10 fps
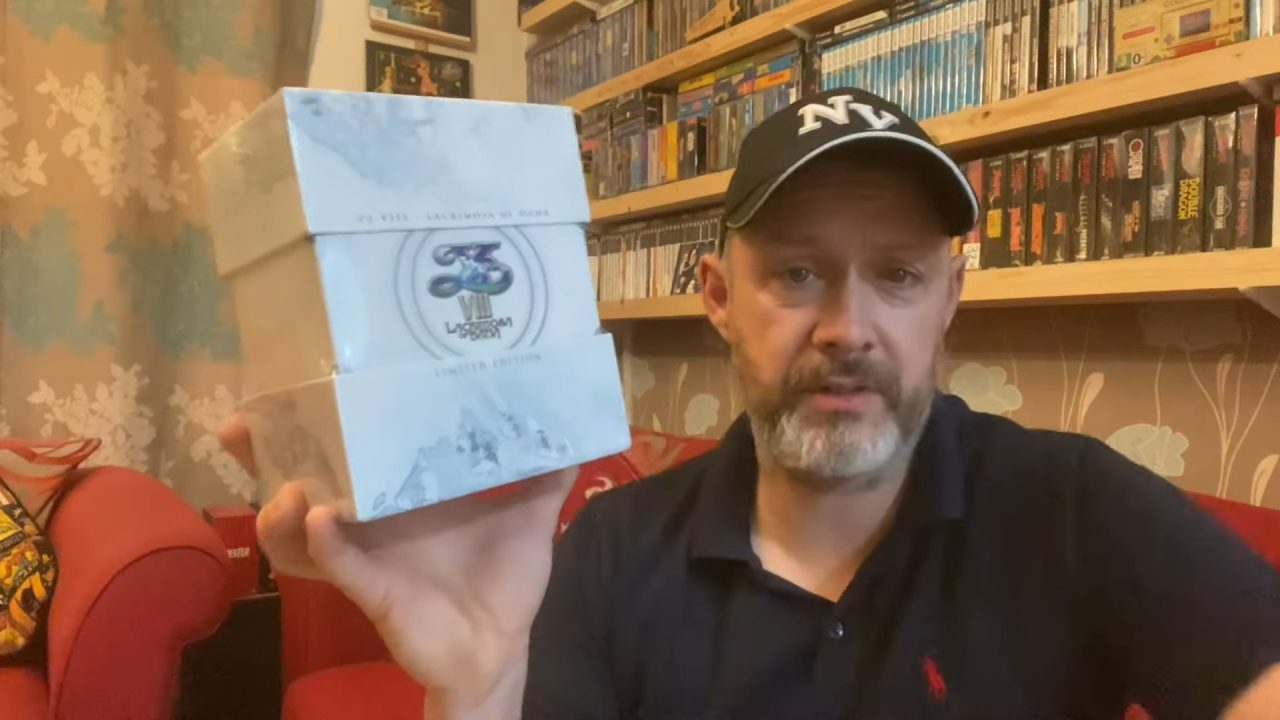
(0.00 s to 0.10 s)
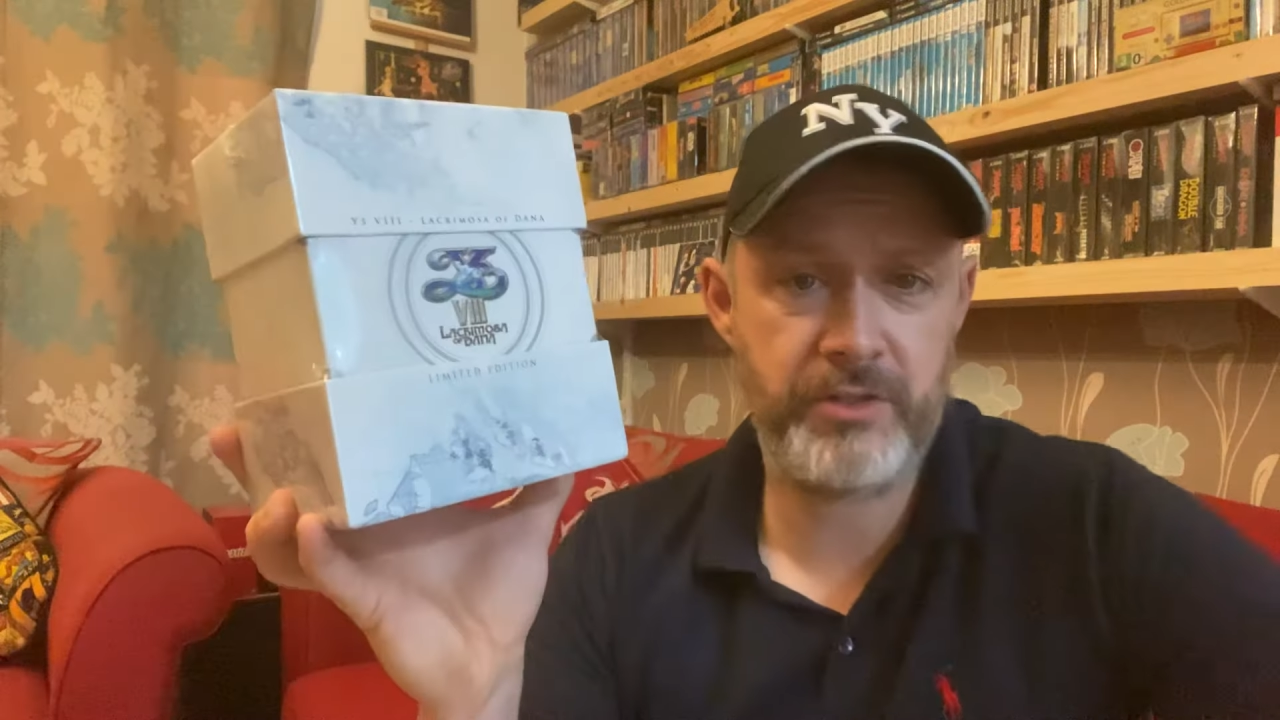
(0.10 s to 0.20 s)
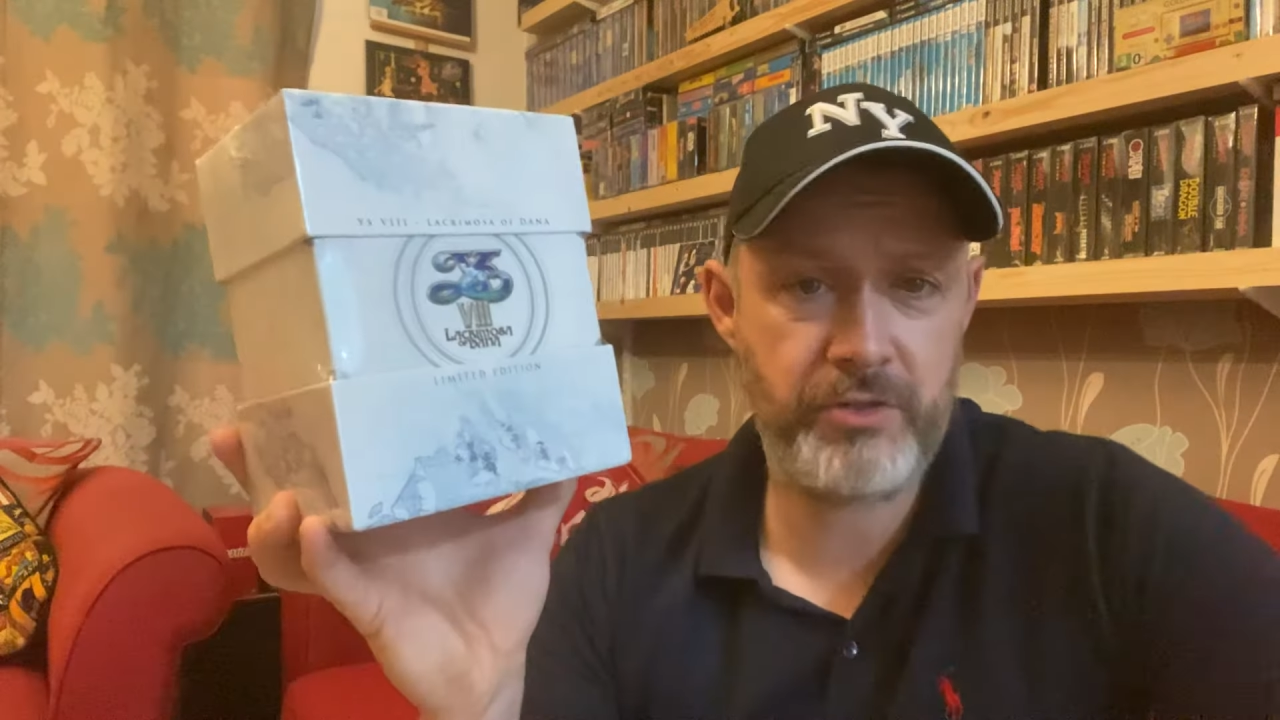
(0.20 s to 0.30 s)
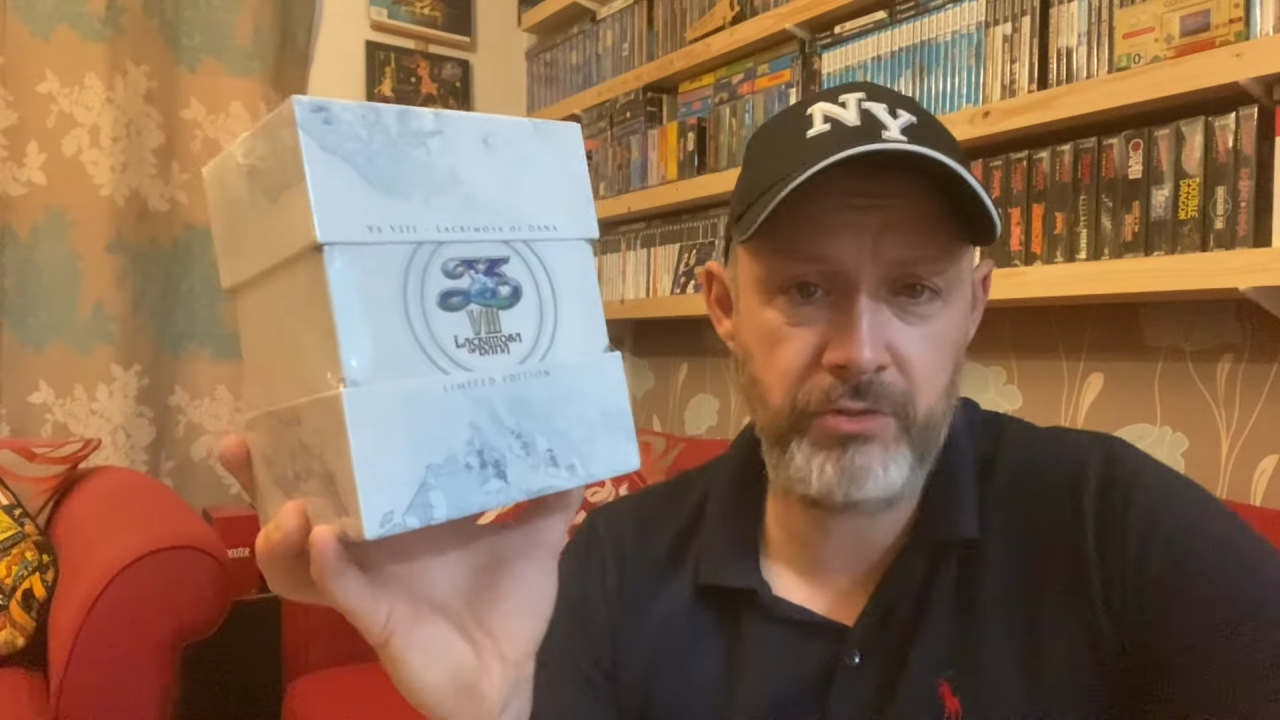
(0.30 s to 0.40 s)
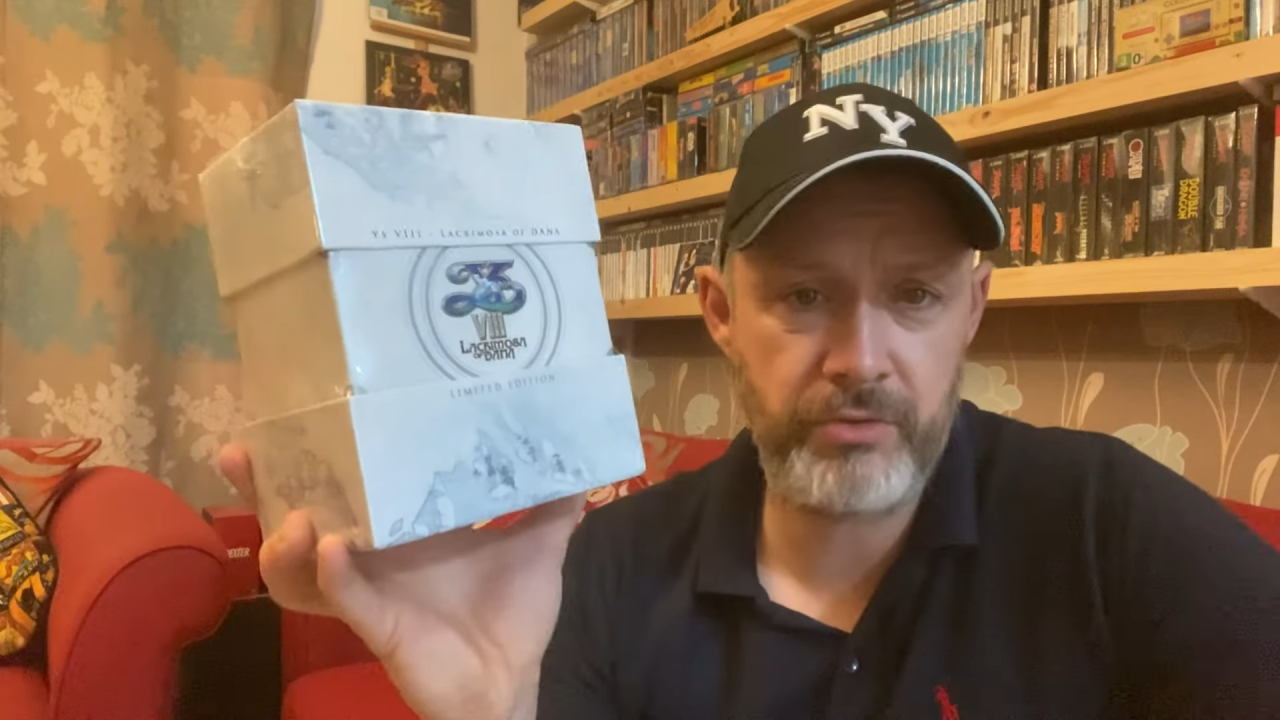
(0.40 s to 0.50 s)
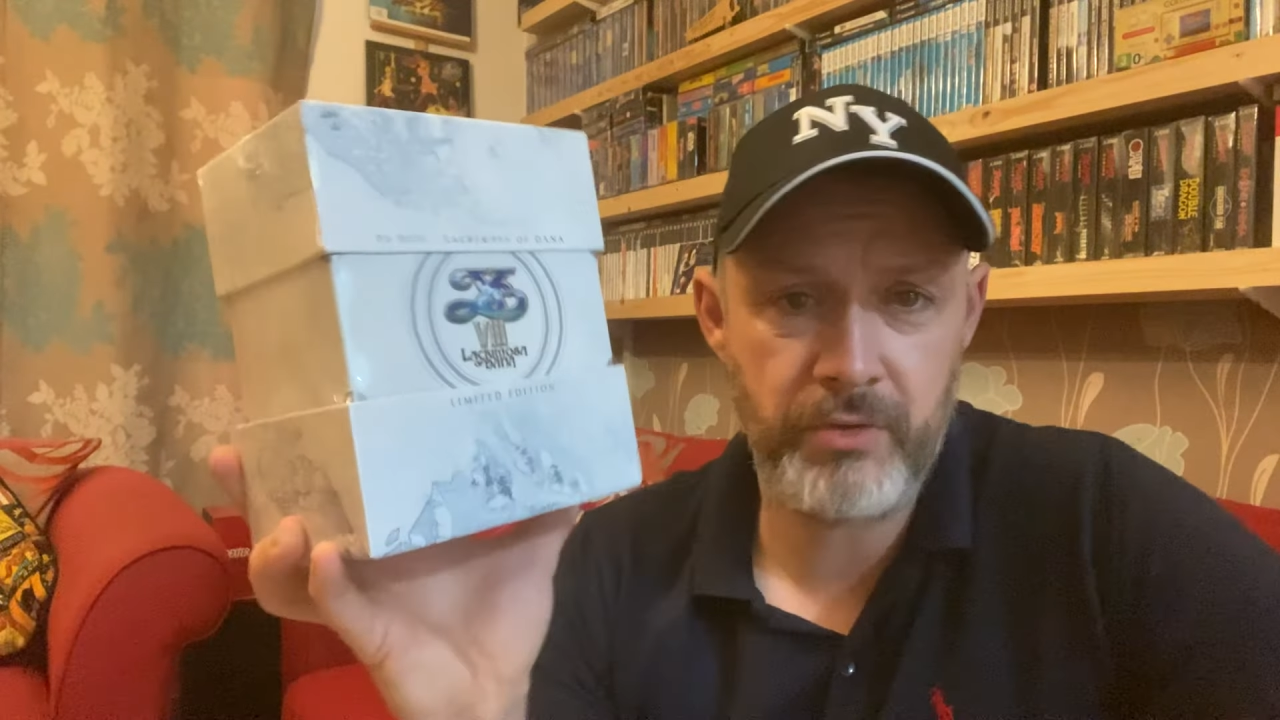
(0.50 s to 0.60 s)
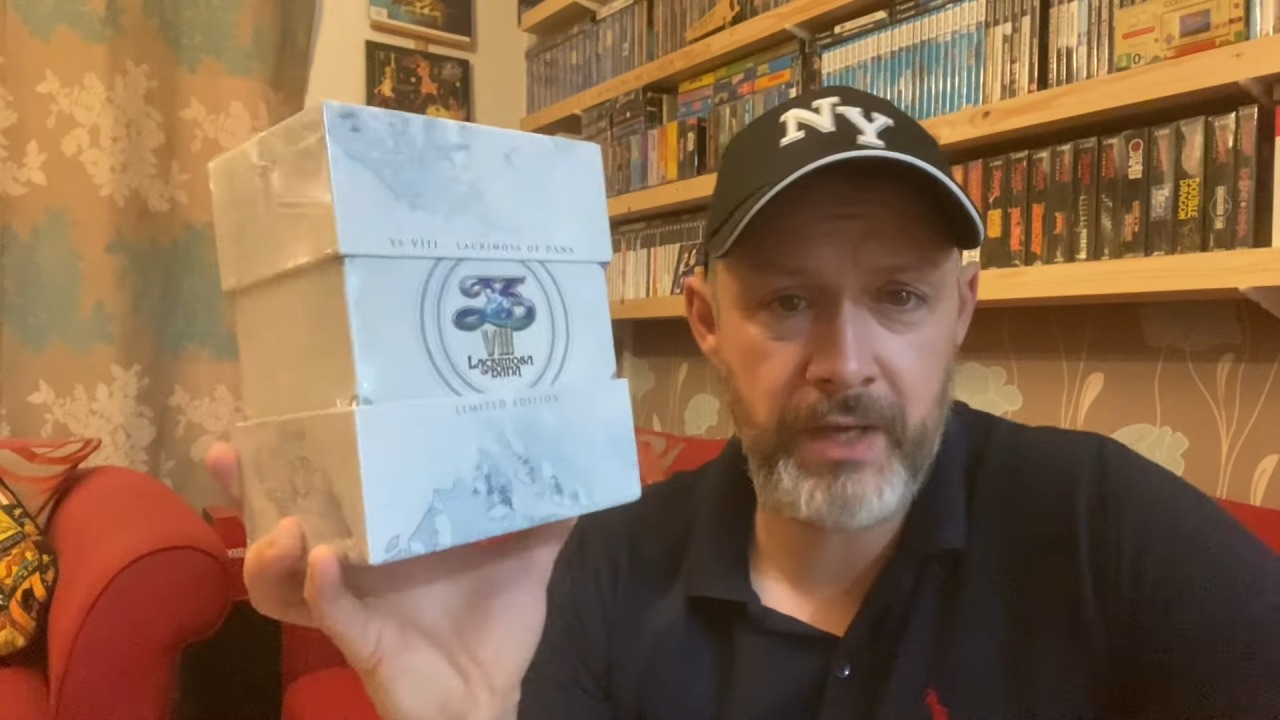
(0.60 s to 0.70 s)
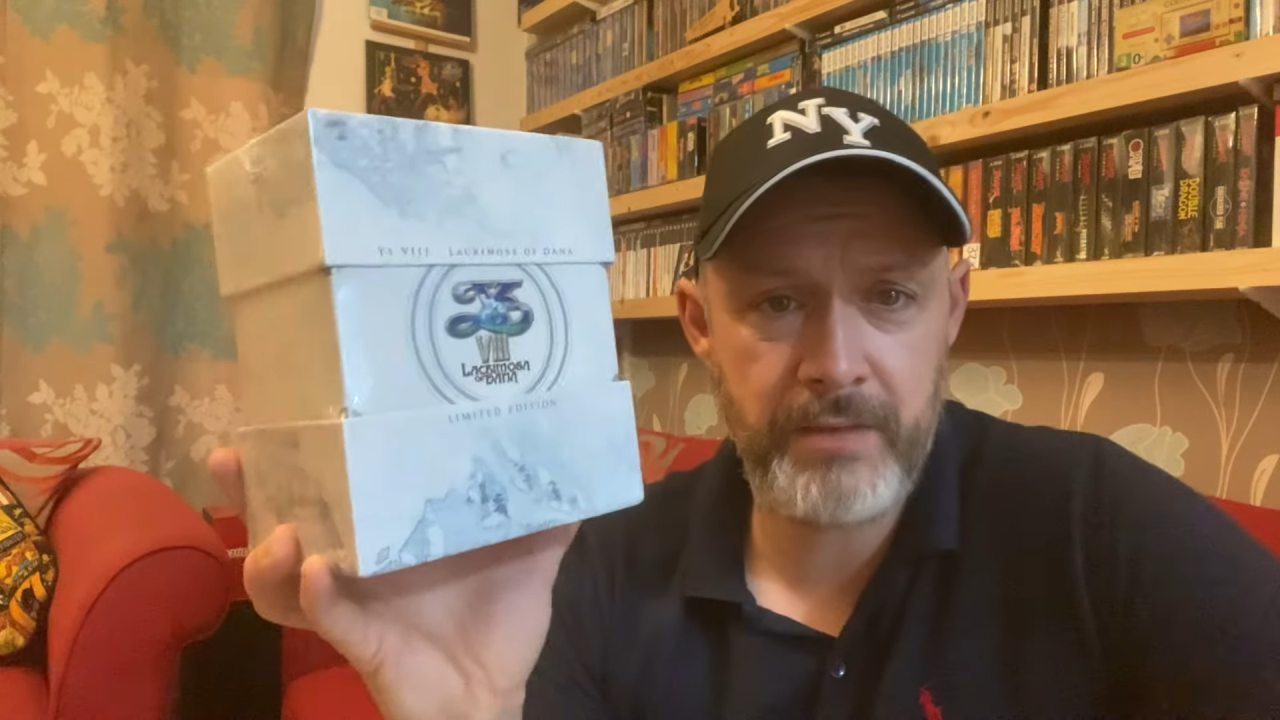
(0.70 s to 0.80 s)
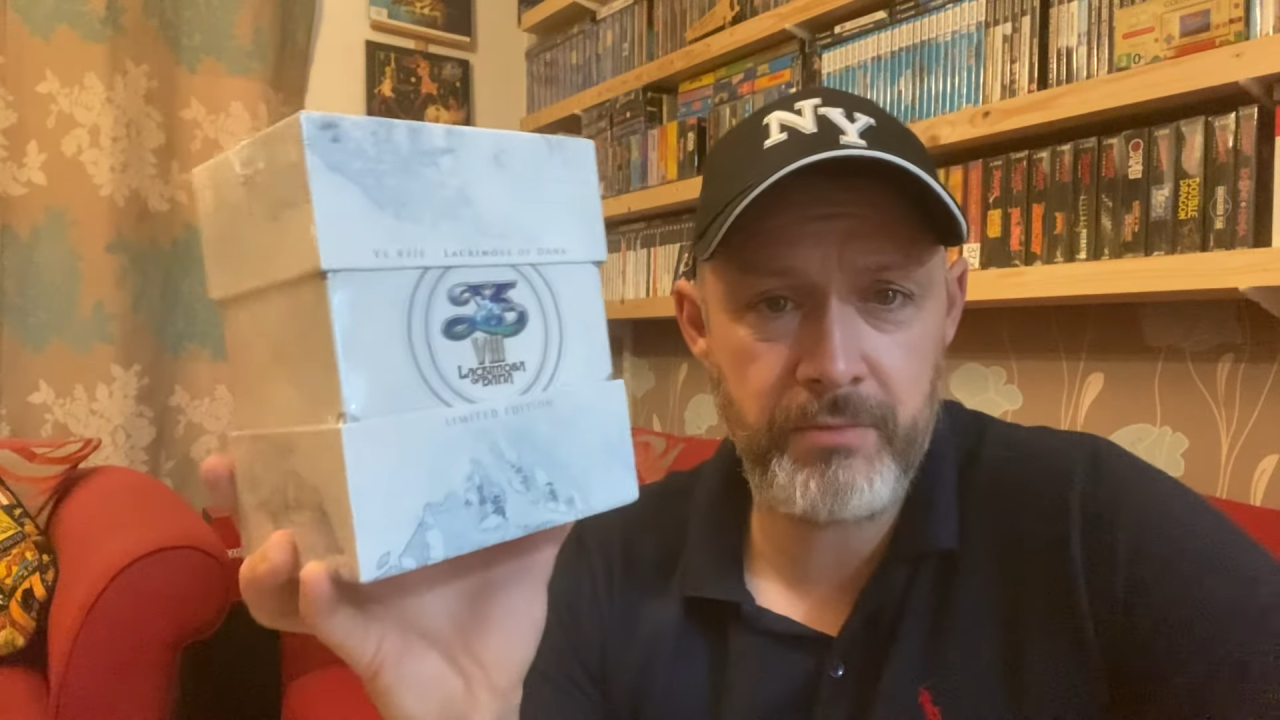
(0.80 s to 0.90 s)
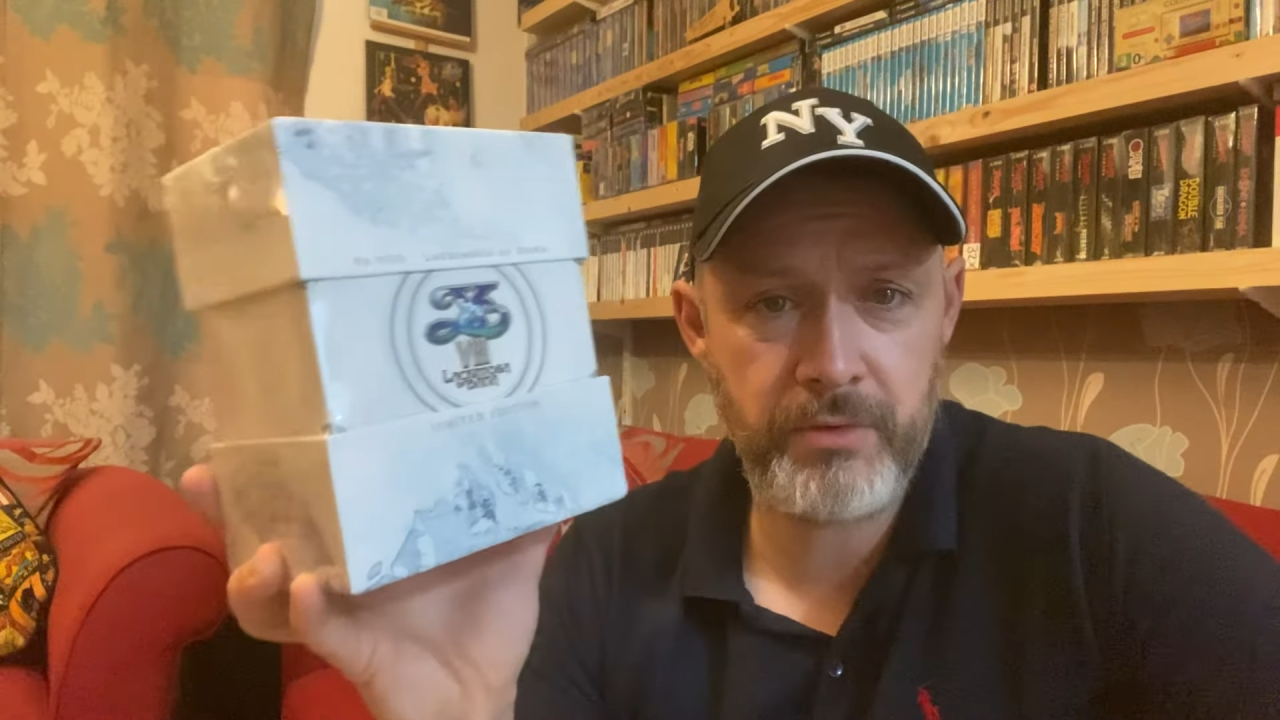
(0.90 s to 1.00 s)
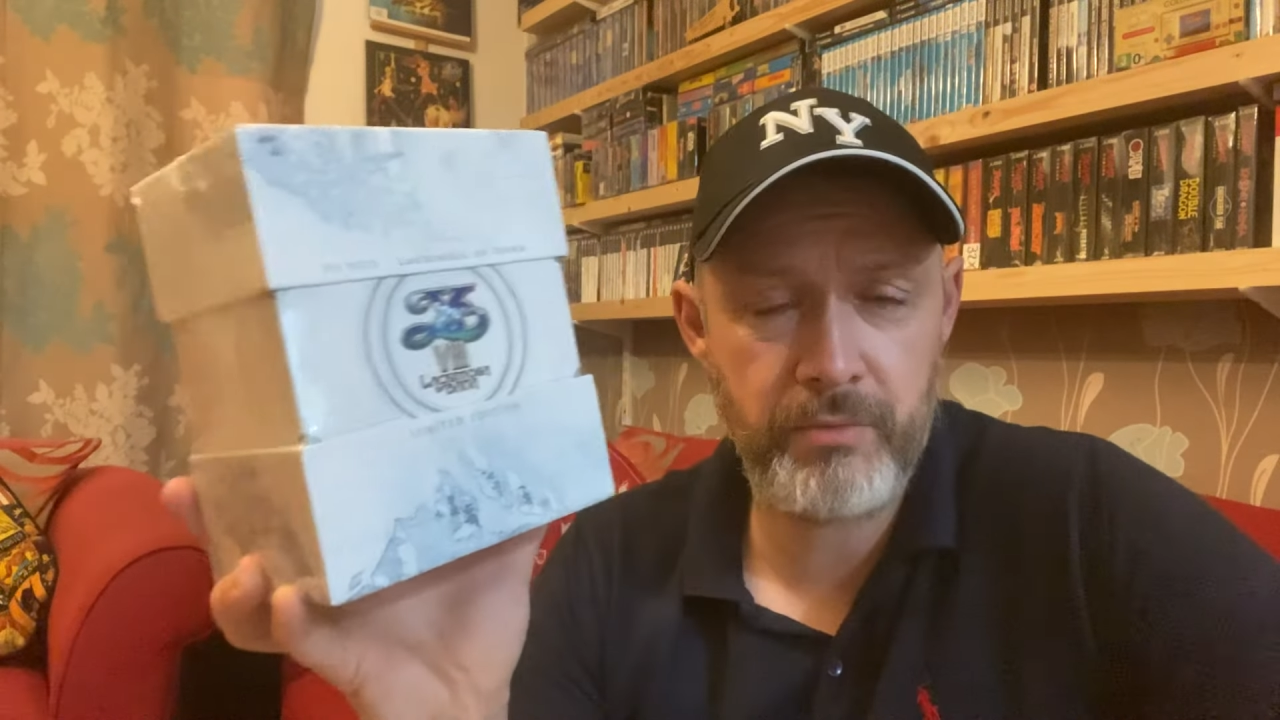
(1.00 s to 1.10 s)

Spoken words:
it's such a good game.